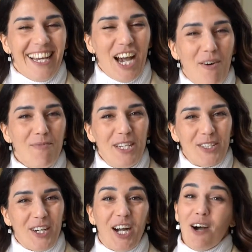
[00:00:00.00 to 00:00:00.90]
I'm
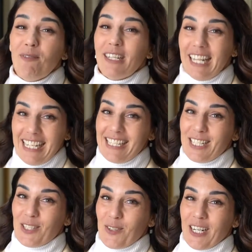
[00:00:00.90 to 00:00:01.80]
Mitra. I'm a
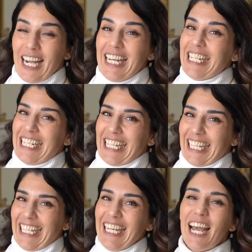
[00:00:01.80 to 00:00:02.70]
licensed tour guide in
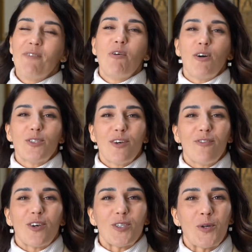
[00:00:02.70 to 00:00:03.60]
Italy. I'm also a
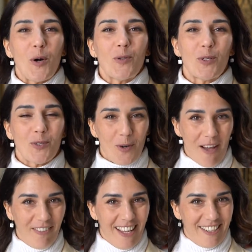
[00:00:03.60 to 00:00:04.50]
virtuoso
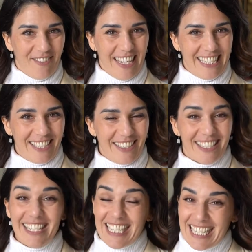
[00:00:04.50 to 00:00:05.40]
travel advisor.
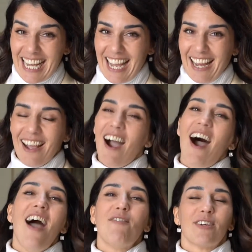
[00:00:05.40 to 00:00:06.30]
Today,
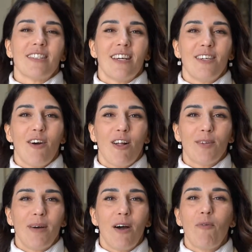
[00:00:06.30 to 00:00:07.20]
I want to tell you all
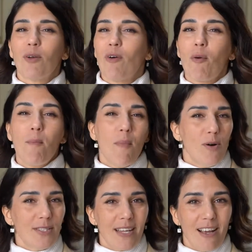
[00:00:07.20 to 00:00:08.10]
about one of our
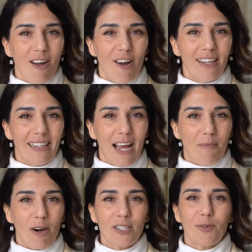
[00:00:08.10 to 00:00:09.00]
most iconic
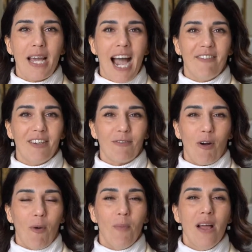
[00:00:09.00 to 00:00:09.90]
landmarks we have in
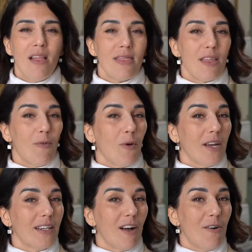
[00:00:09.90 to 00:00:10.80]
Rome. The one
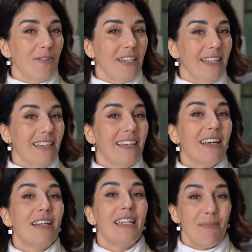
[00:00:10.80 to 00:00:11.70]
and the only,
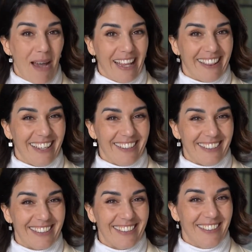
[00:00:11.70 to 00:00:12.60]
the
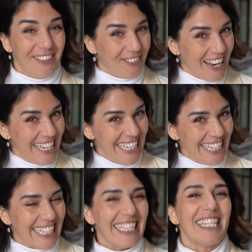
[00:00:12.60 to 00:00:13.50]
Pantheon. You ready?
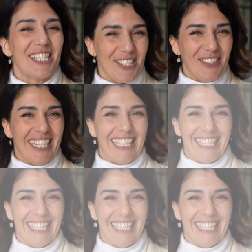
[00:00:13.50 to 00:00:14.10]
Let's do it.